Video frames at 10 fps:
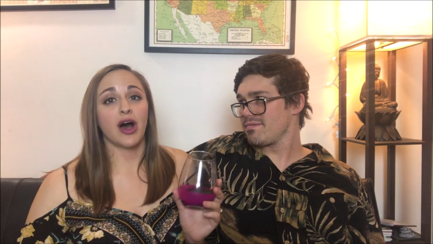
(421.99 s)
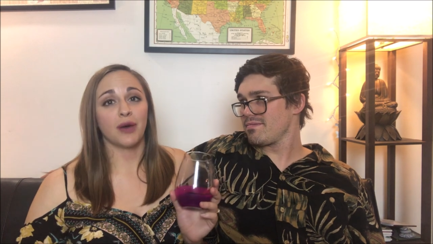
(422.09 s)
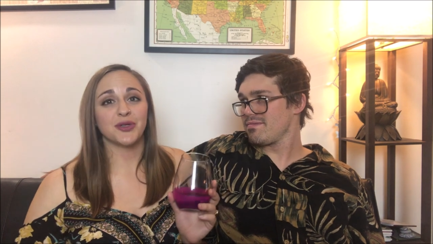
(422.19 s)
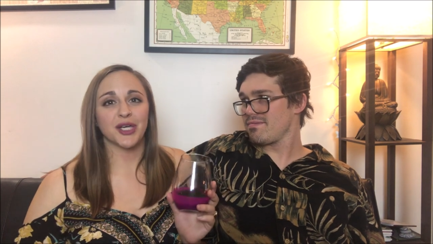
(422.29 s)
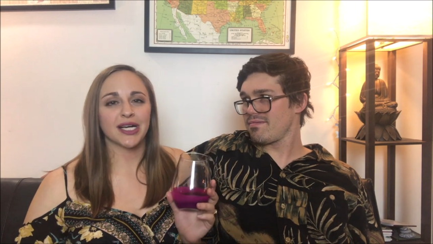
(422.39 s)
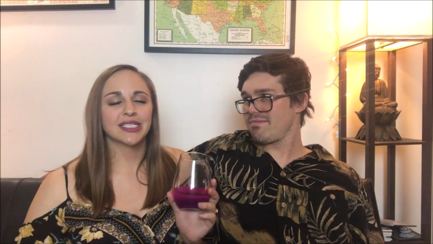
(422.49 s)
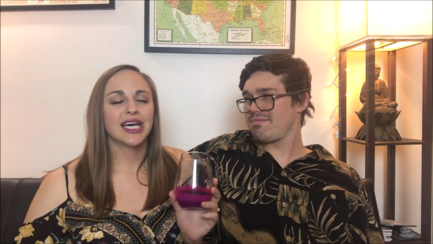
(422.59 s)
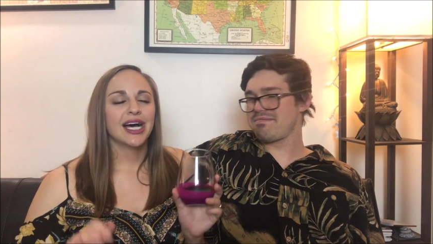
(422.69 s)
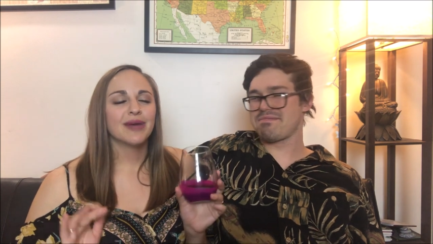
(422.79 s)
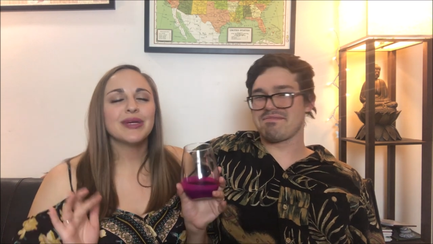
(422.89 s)

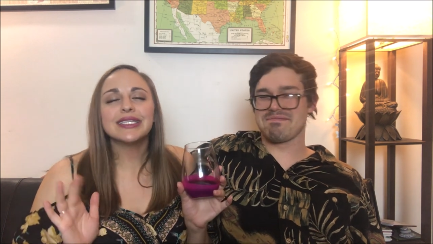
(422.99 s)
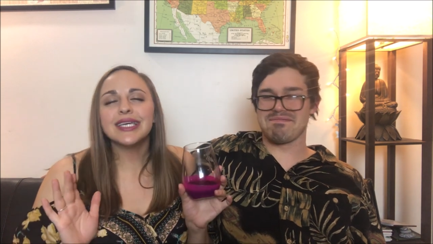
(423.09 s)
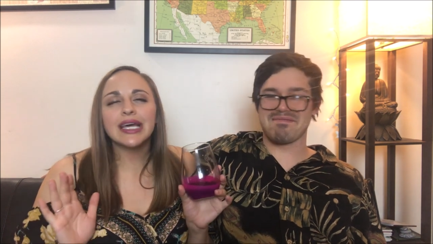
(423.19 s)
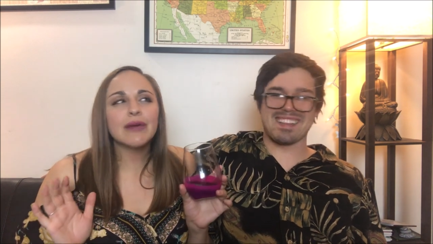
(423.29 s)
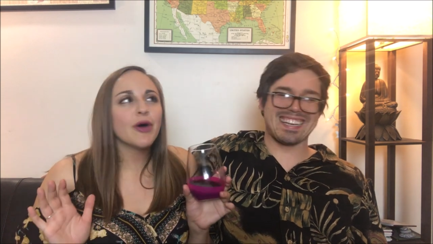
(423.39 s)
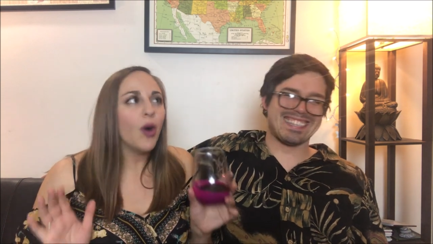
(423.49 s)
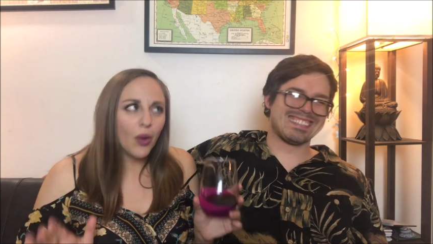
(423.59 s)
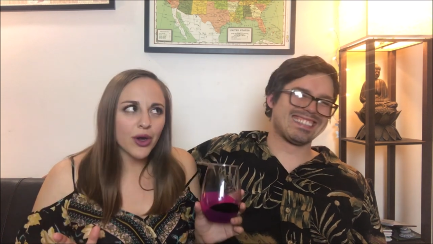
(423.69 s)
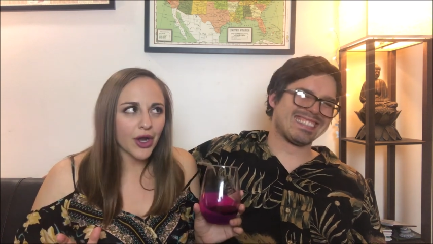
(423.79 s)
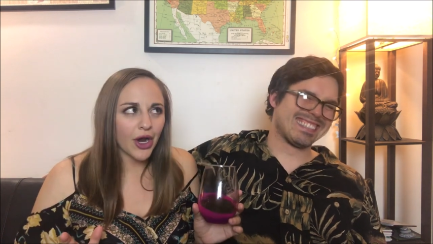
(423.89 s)
Speaker 1: objects. I'm not saying I'm a
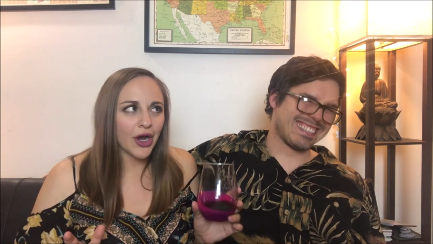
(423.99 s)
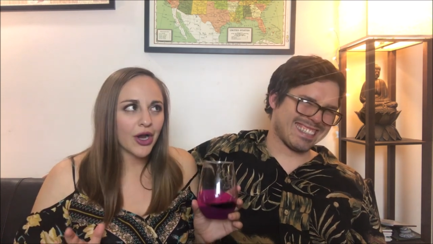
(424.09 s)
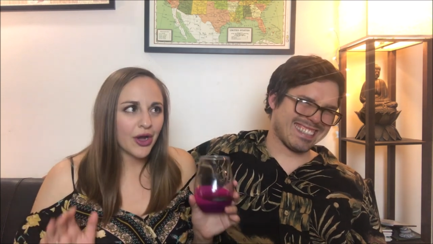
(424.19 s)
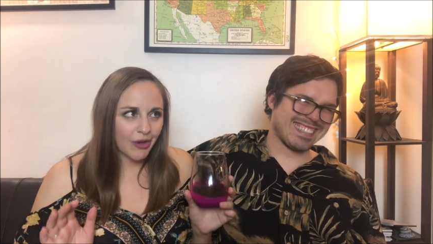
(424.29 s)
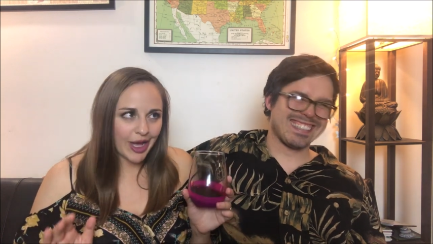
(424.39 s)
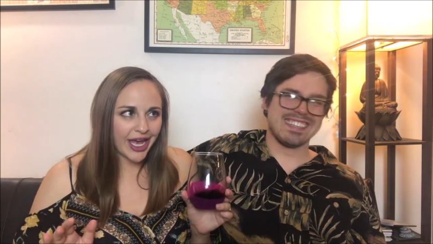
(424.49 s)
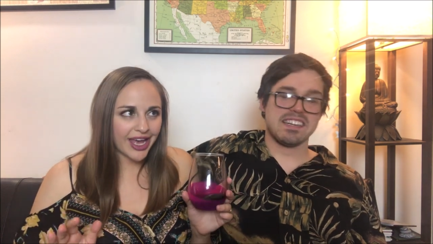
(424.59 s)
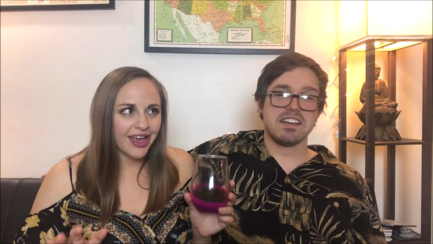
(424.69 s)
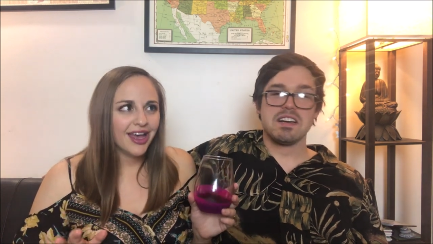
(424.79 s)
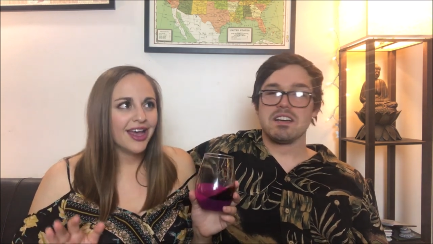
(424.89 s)
hoarder,
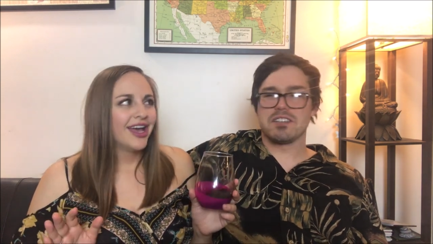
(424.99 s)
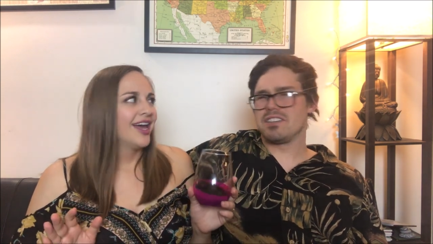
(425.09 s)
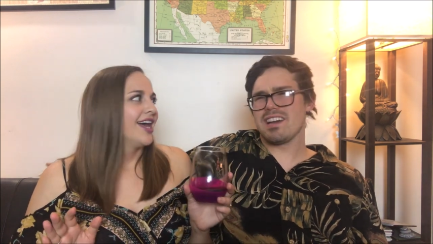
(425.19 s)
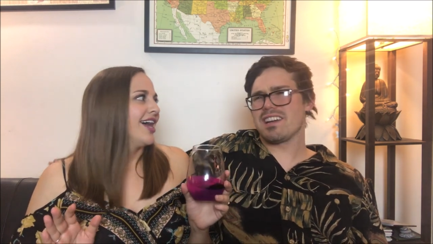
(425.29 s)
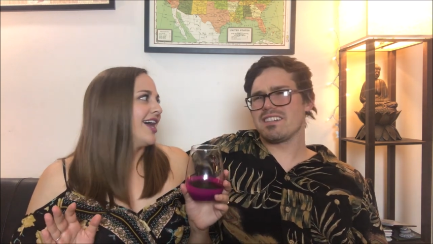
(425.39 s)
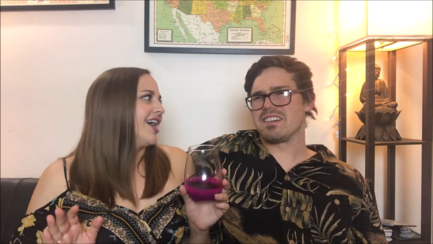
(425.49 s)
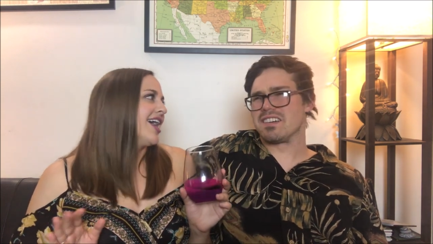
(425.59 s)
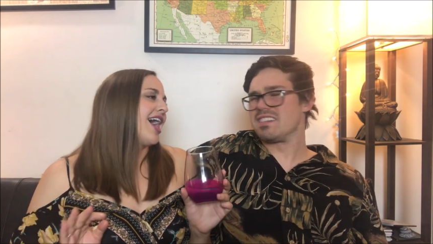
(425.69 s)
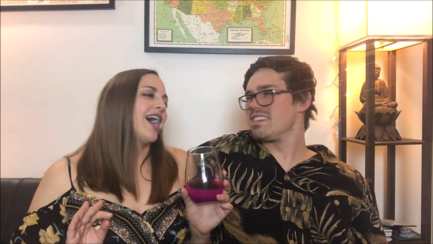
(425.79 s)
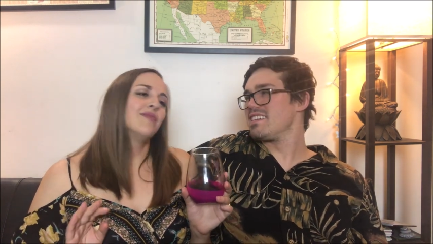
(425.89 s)
okay?
Speaker 2: You're not at
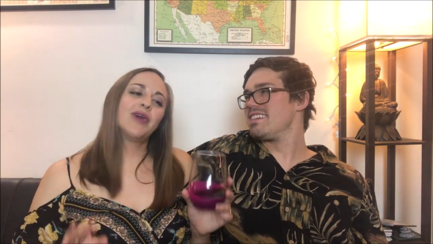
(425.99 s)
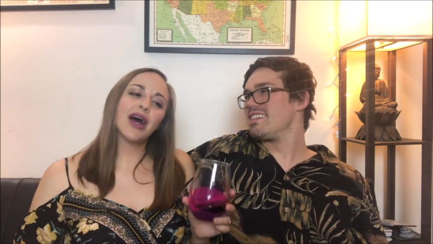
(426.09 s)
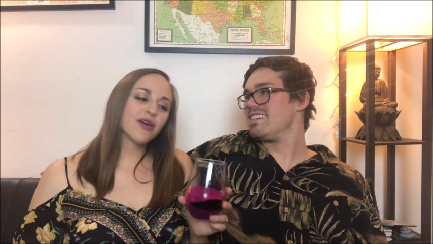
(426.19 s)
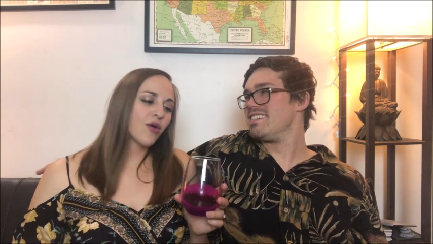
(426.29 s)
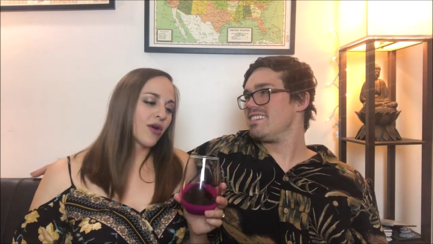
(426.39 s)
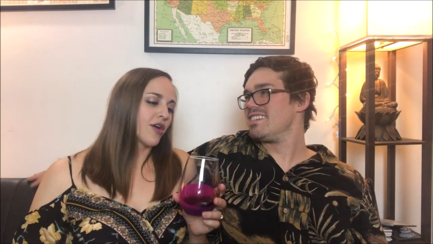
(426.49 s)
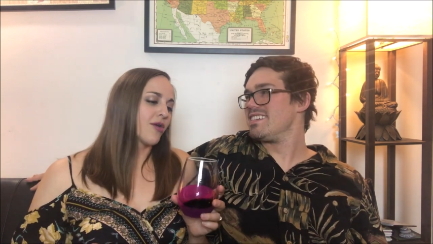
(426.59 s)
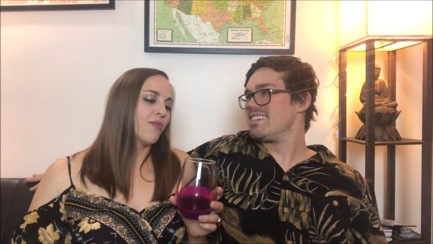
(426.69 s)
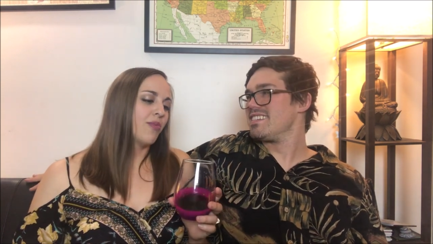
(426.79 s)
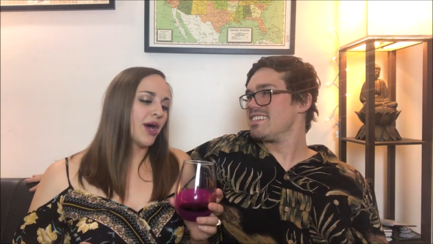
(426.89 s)
all.
Speaker 1: I'm not a
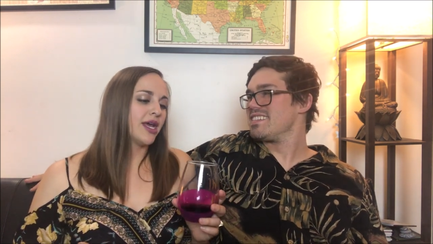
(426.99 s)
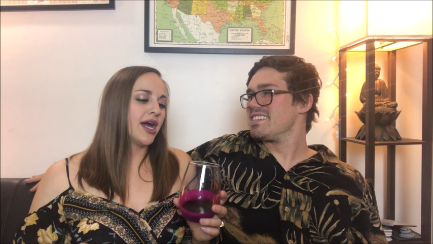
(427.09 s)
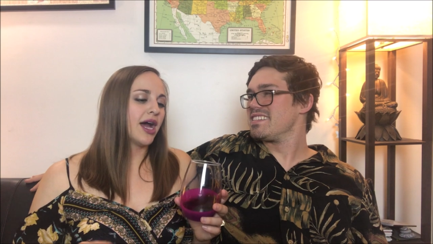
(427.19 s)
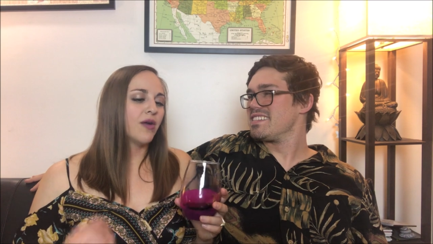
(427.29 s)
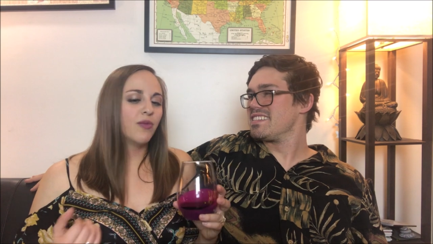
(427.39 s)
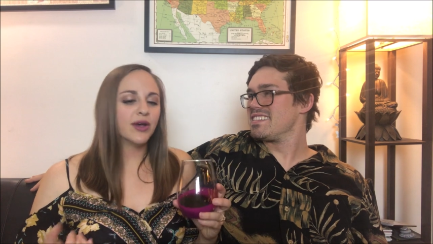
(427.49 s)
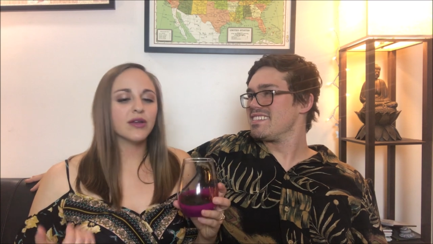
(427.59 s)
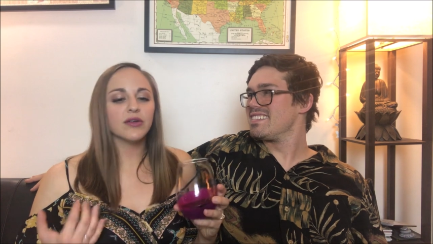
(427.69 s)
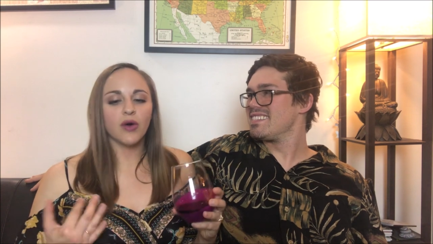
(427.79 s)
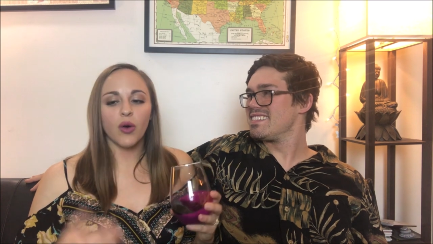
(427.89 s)
hoarder, but I
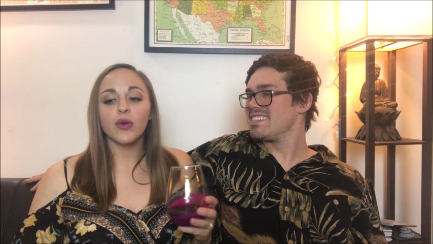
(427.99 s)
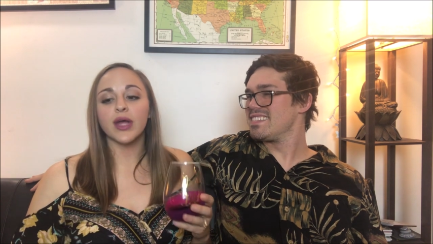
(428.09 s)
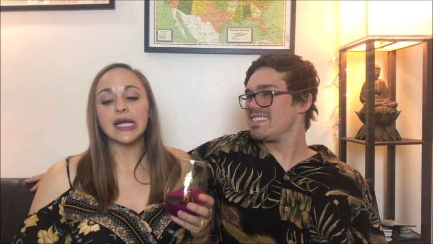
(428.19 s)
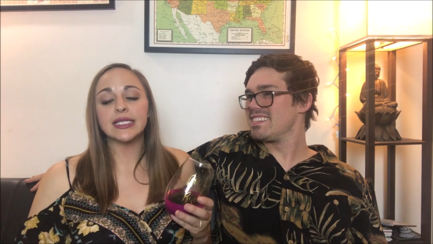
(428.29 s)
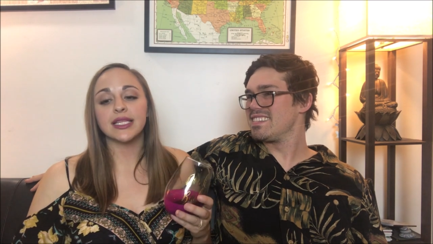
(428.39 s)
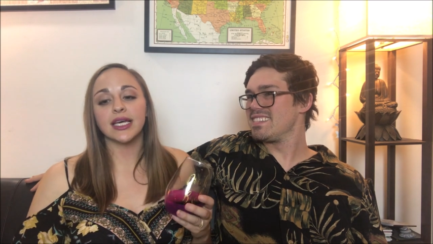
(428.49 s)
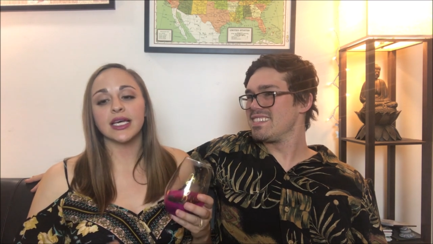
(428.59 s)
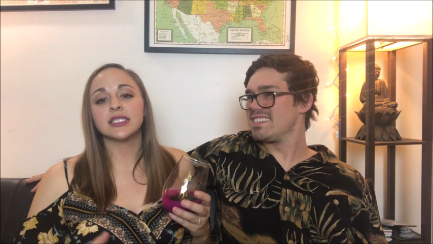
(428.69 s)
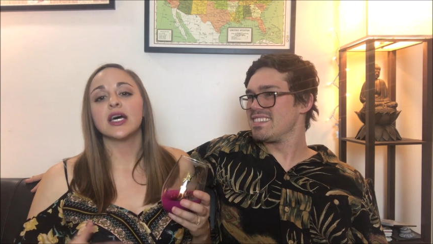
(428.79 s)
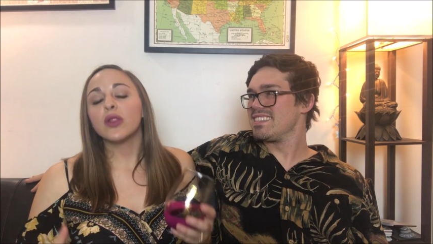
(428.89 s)
will hold on to
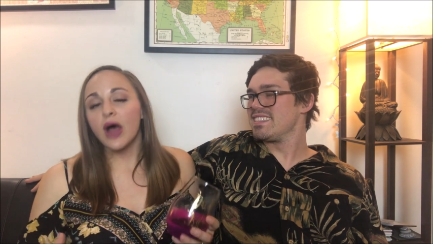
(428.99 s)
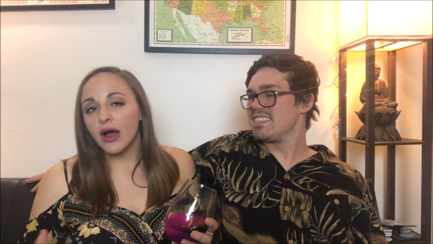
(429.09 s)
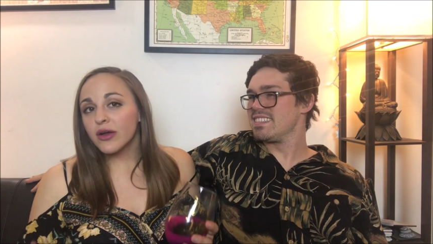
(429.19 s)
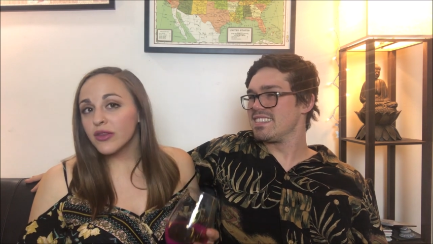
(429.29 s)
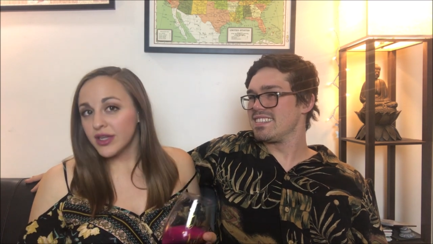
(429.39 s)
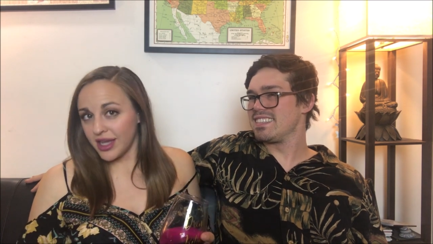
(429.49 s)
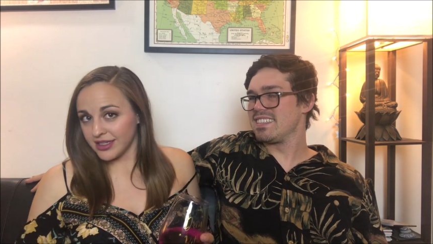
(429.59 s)
things longer than